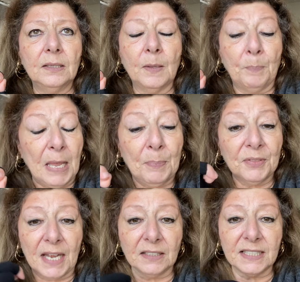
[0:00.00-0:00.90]
the people
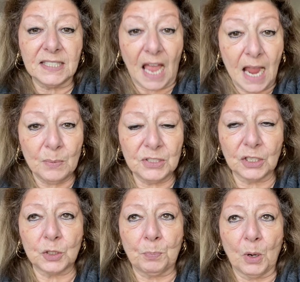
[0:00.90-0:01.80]
that at least I was
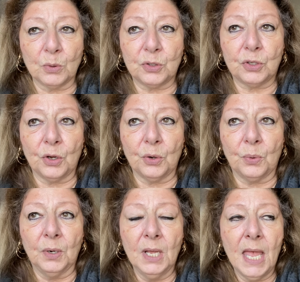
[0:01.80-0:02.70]
exposed
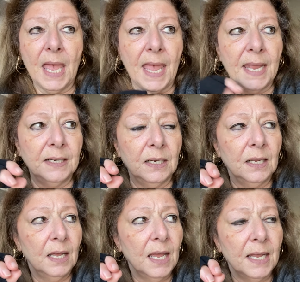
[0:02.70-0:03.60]
to, and
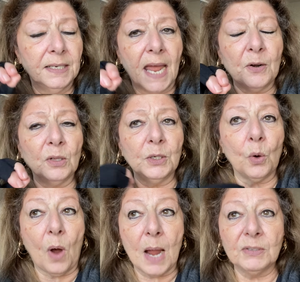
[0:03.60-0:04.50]
not only
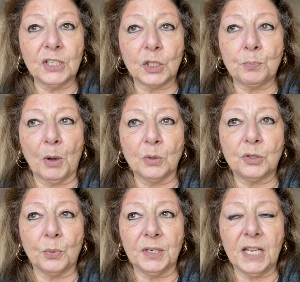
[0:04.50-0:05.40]
who I was exposed
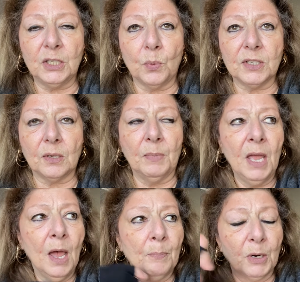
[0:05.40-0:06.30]
to in Hinduism,
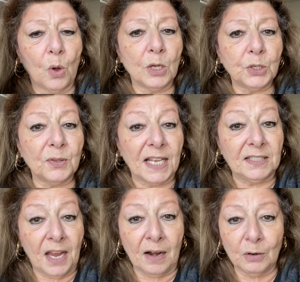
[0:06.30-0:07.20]
but also that
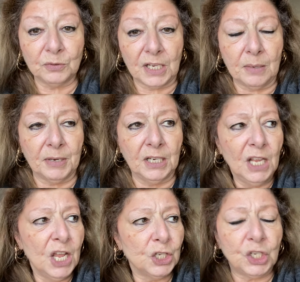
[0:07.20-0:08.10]
tarot demon.
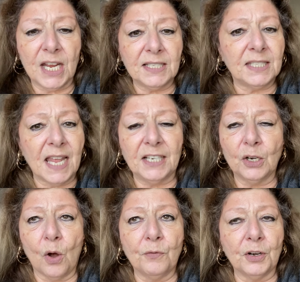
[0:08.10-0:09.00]
She has said it
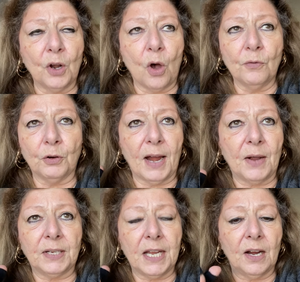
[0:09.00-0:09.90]
over and over
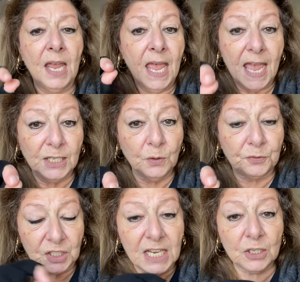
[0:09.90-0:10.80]
out here. And you've
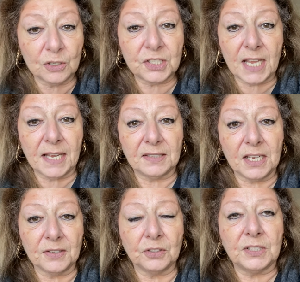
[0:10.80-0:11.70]
seen her say it
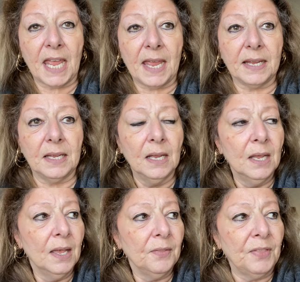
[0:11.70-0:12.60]
the other day
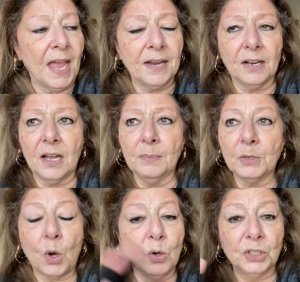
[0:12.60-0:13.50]
that um,
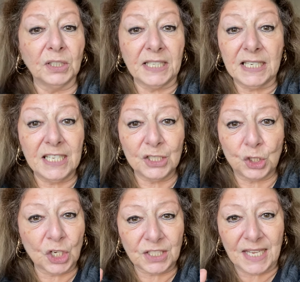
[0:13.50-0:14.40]
Kundalini is
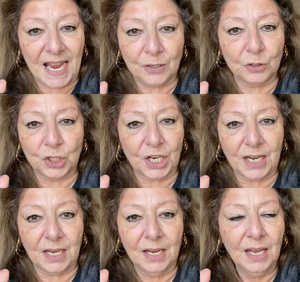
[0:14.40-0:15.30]
just
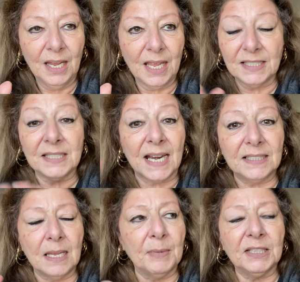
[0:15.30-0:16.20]
energy. It's not a
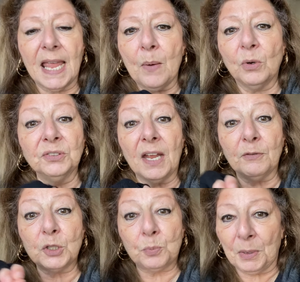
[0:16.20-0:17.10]
demon. They will
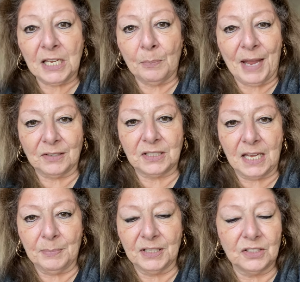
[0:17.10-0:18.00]
never speak about
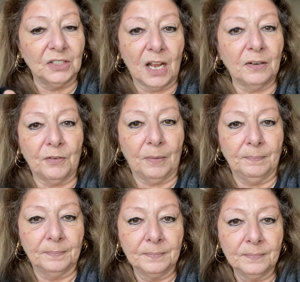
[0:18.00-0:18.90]
demons. None of
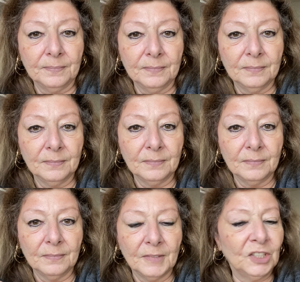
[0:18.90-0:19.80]
them.
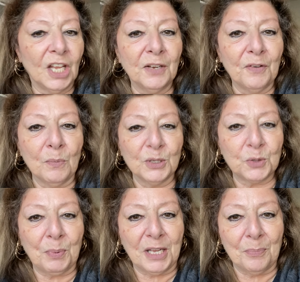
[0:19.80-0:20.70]
None of them will
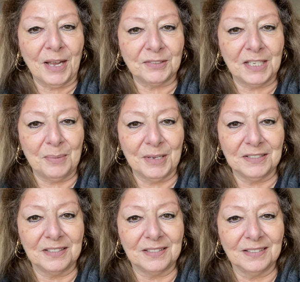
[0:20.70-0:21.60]
speak about
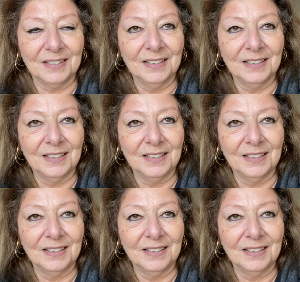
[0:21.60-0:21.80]
demons.